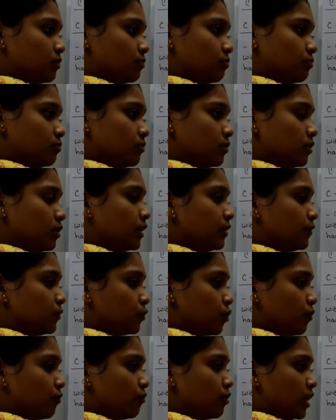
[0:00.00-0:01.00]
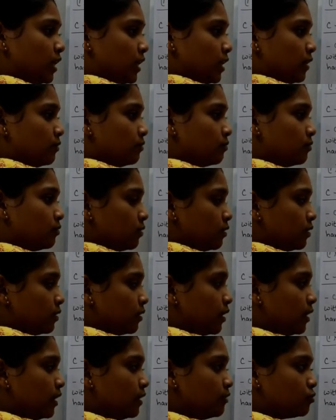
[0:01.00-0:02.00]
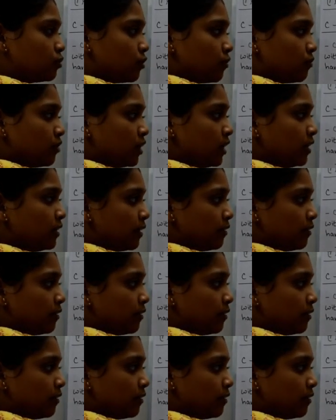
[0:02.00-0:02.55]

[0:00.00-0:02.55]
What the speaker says: Leaves of tea. In the leaves of tea,